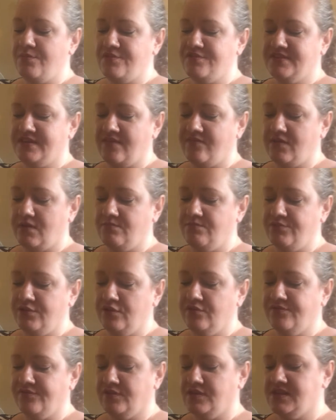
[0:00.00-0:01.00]
7.
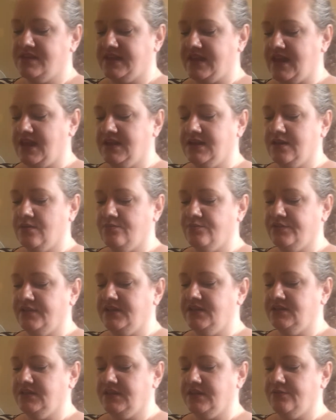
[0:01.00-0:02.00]
Beautiful Skin,
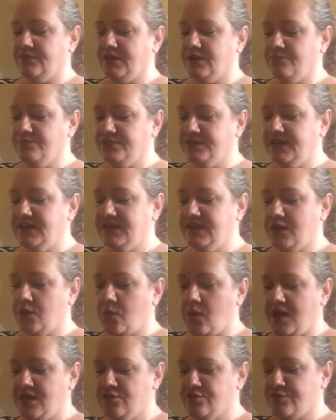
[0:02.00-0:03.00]
completely
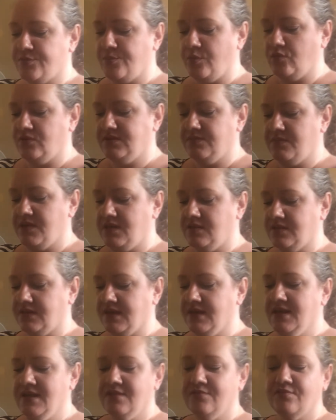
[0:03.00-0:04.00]
quenched body milk.
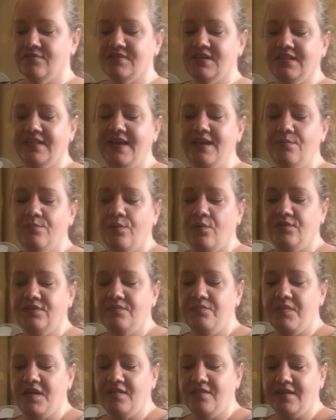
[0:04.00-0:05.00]
So it's a light body
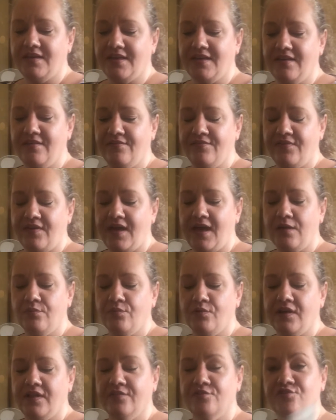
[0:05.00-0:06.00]
milk,
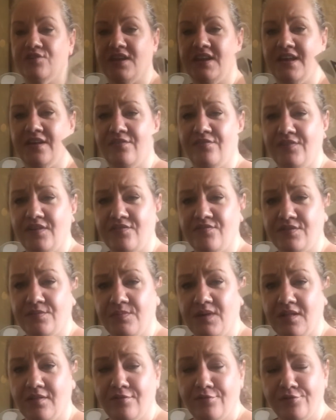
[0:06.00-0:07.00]
hypoallergenic,
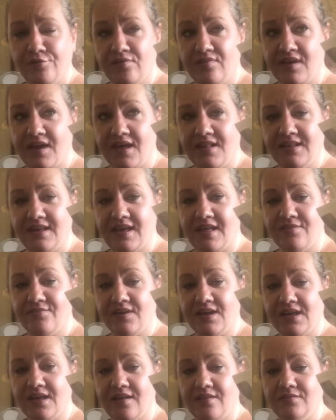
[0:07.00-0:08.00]
50ml. Got that in the
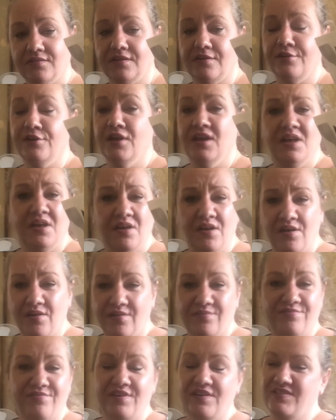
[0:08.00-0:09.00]
advent calendar.
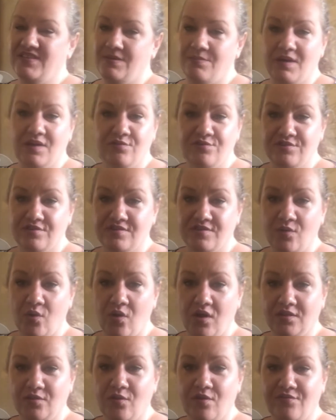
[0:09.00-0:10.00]
50ml is just not
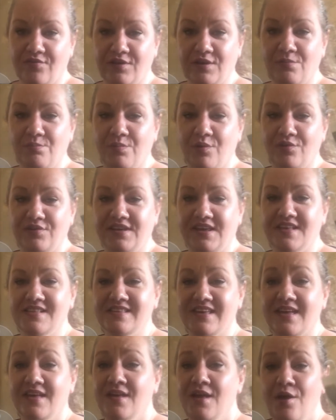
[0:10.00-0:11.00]
a lot for your body, is
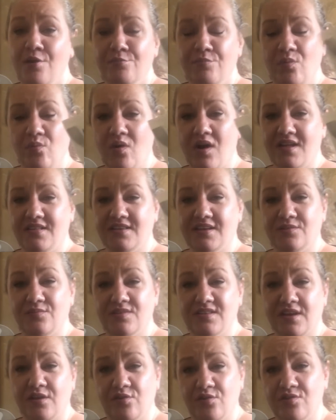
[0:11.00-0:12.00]
it? But what I did
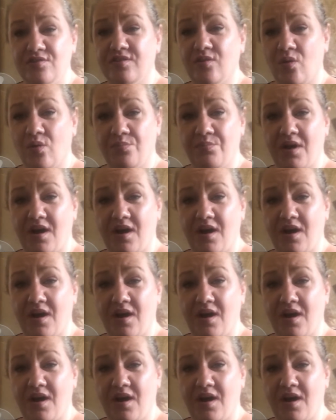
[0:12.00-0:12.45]
was I used it on my